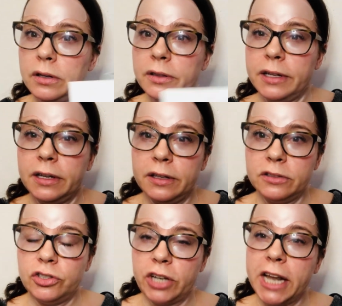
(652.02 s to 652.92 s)

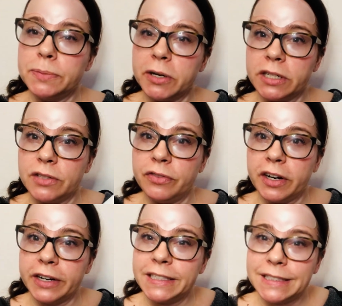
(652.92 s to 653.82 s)
that Shakespeare is
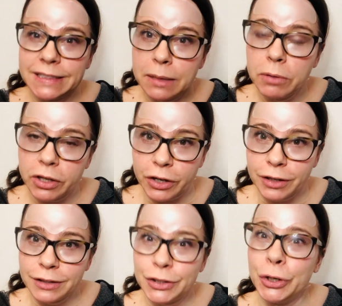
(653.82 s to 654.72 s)
very
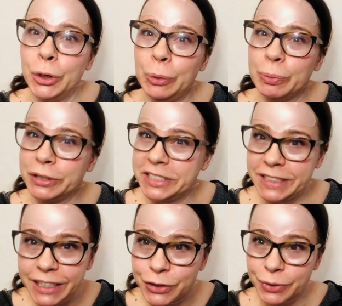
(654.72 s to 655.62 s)
similar to
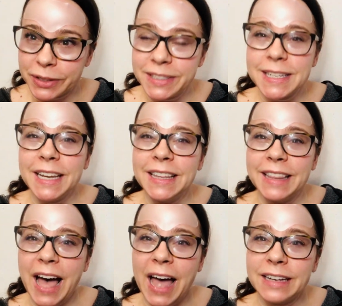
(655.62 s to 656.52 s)
procedurals in
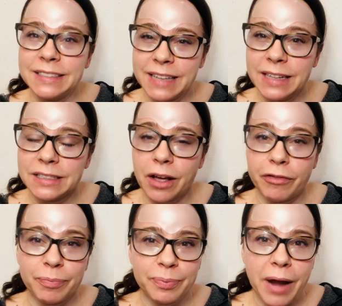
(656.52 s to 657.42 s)
that sense
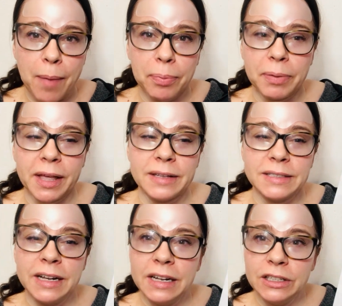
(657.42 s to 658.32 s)
of prep,
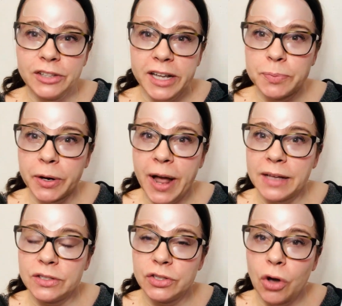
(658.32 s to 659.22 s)
because Shakespeare
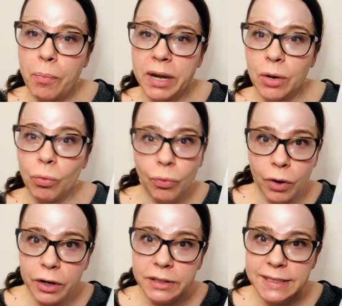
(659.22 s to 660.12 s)
has so many
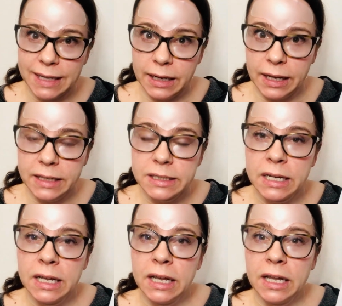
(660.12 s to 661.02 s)
words in it
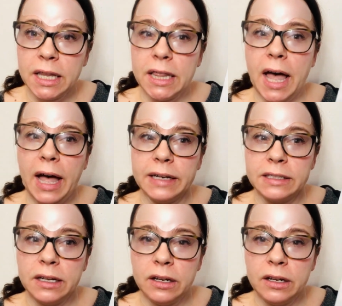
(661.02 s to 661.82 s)
that